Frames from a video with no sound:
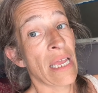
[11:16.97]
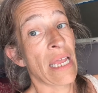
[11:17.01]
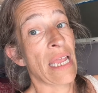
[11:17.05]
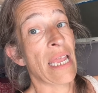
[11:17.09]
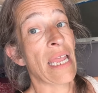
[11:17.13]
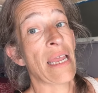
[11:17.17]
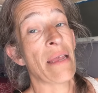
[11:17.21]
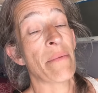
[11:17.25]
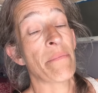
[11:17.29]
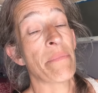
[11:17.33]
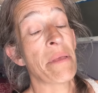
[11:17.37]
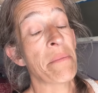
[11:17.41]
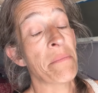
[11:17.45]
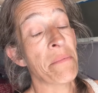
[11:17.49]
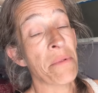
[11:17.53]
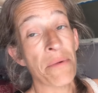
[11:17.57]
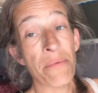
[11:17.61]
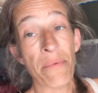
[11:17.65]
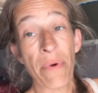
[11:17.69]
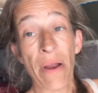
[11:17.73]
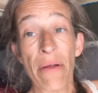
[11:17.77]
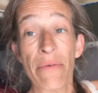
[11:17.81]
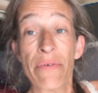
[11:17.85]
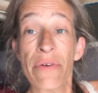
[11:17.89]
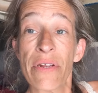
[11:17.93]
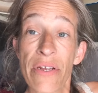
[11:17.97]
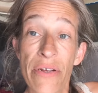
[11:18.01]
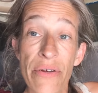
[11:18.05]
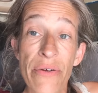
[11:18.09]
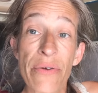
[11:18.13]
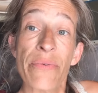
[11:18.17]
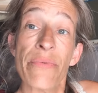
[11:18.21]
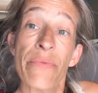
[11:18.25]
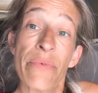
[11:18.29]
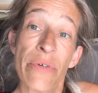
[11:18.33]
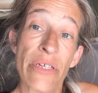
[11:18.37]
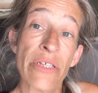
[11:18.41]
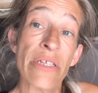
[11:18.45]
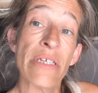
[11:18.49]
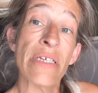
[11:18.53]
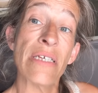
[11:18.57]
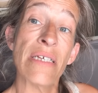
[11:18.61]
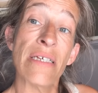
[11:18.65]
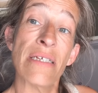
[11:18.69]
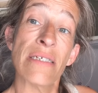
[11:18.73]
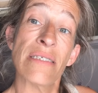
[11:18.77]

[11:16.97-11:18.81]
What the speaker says: And people around here really